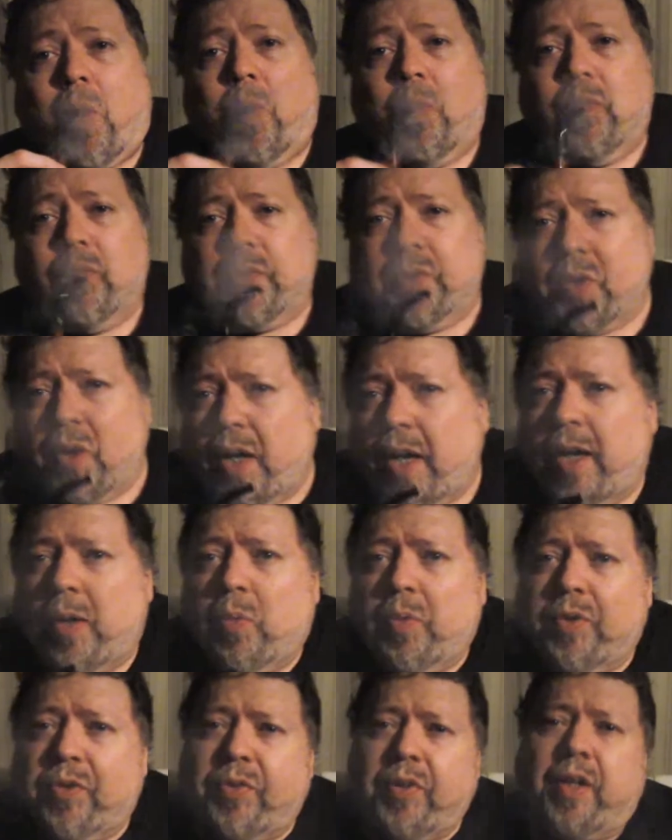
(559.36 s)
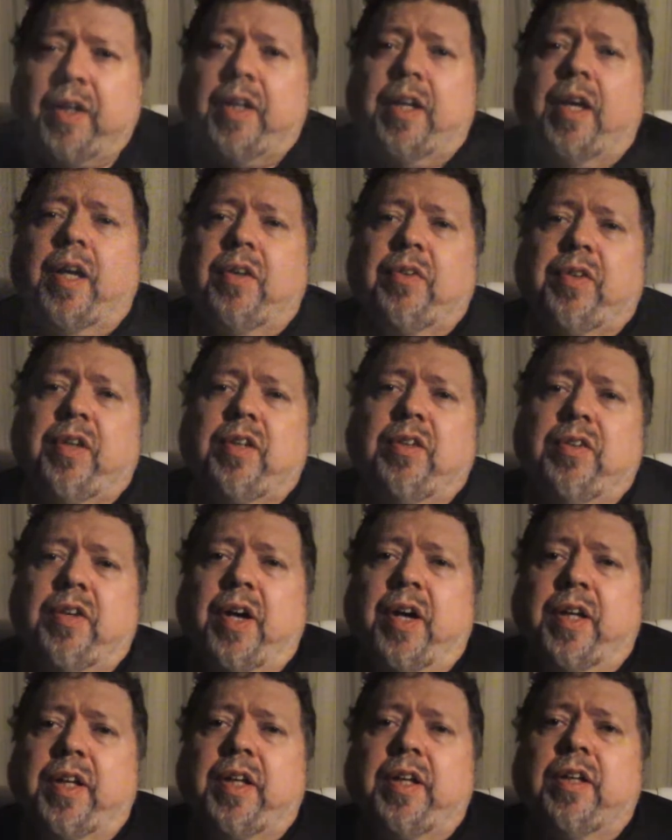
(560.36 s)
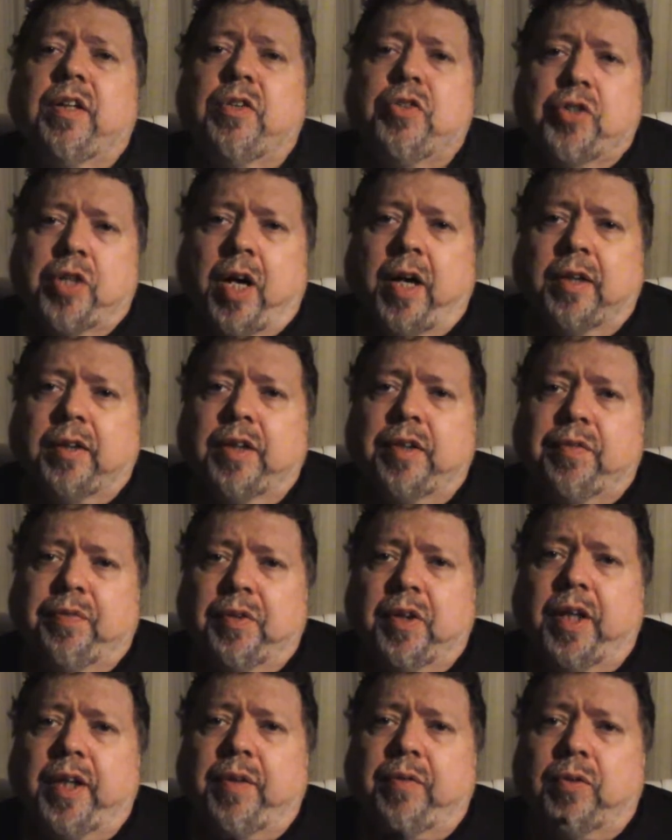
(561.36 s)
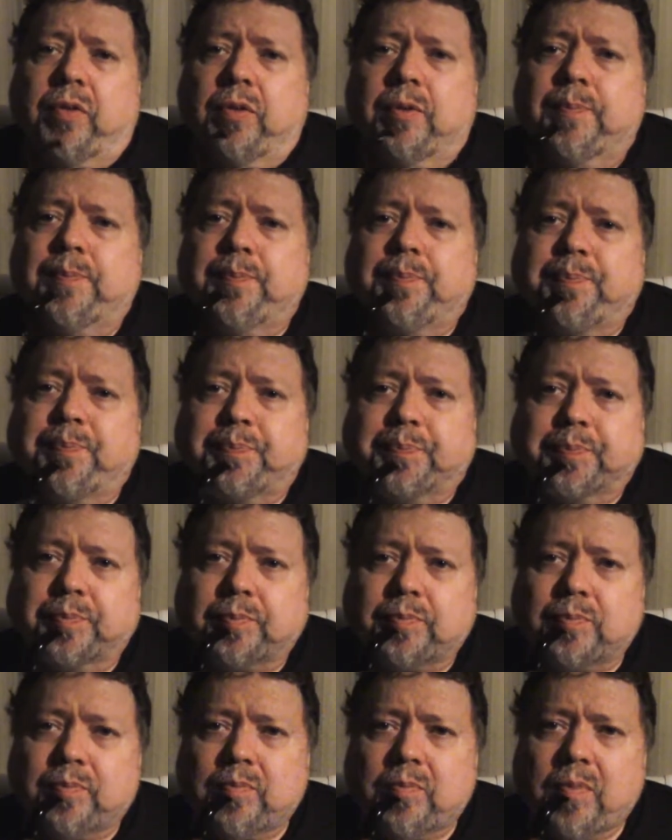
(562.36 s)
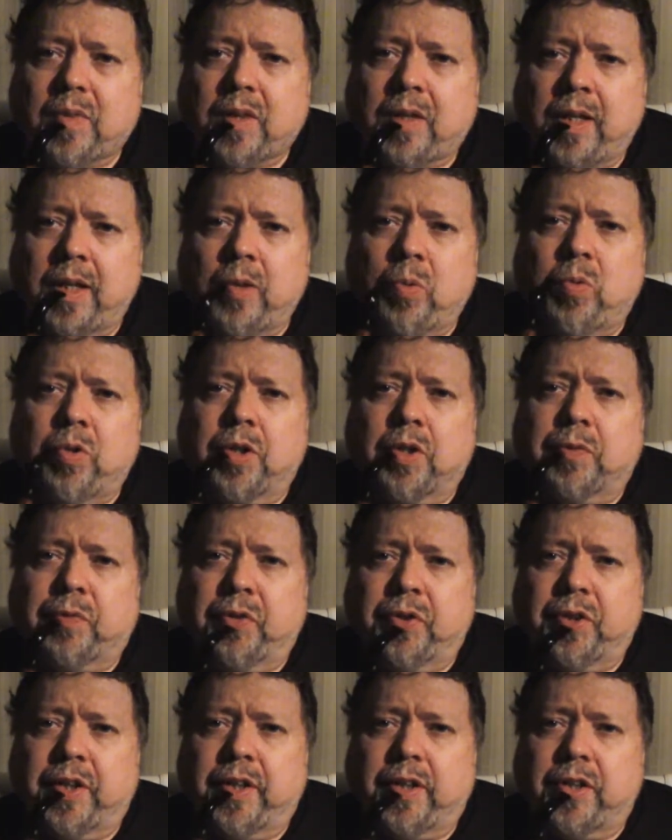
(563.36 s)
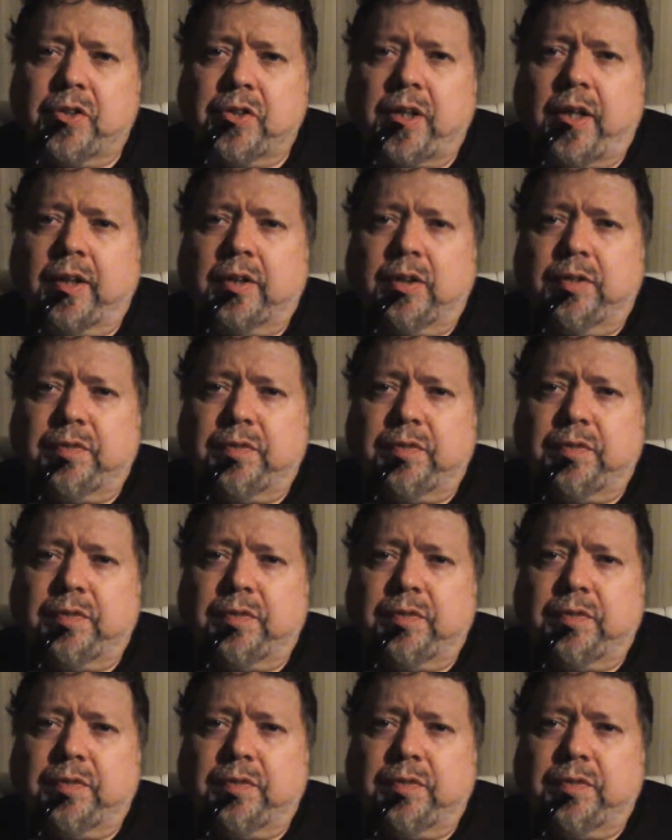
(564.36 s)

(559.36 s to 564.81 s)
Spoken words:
So I would say it has a nutty chocolate flavor. A wonderful nutty chocolate